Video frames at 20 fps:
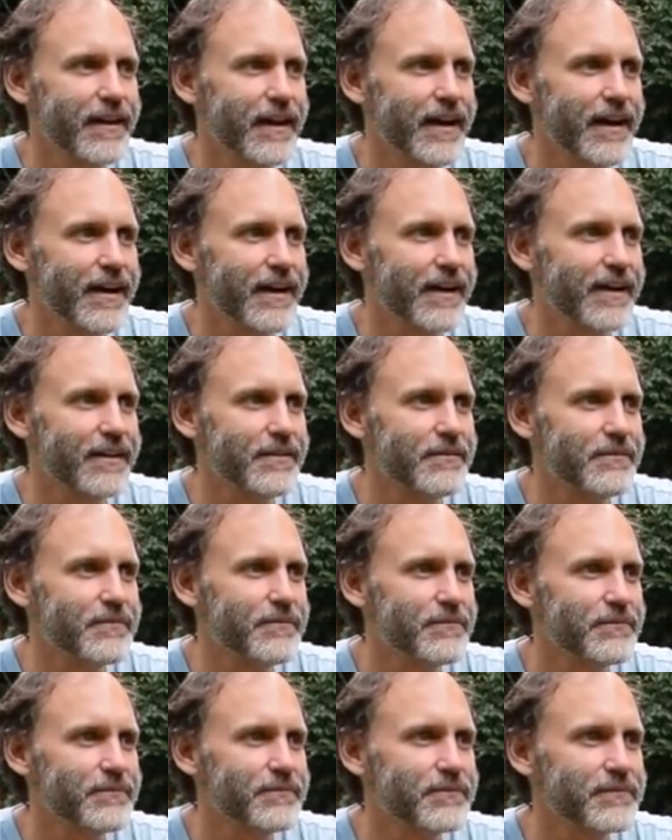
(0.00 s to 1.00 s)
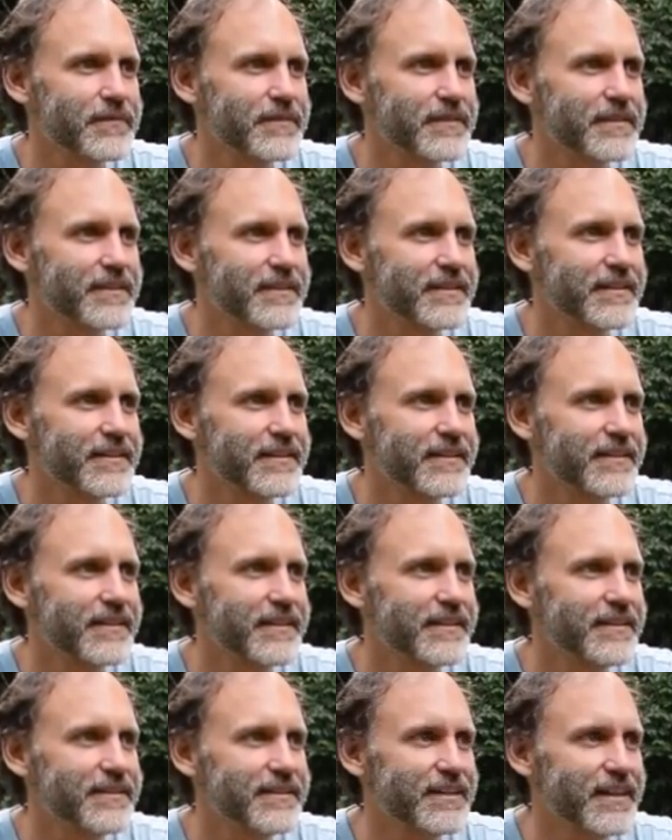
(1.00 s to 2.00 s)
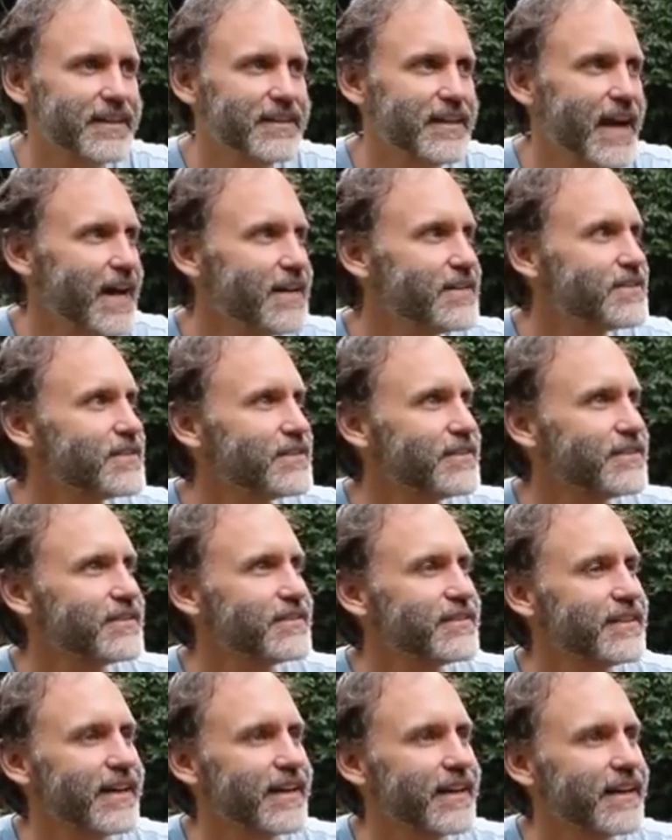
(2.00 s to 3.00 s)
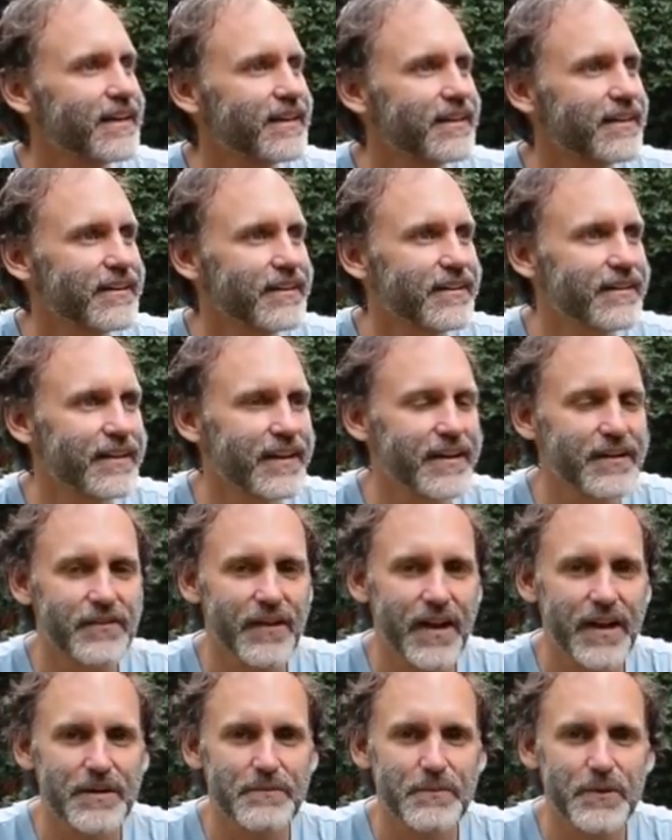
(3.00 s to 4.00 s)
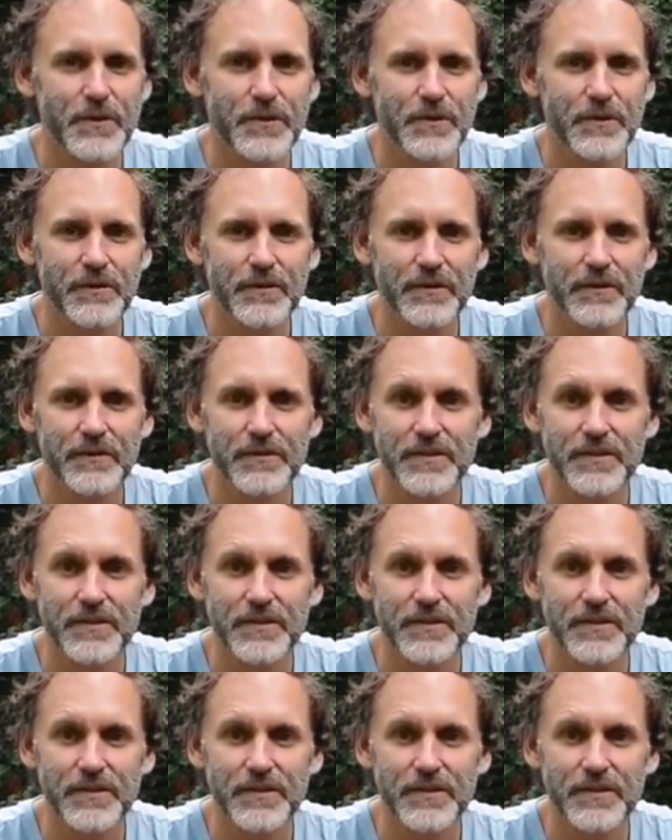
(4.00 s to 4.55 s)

Um, you know, nature is like incredible.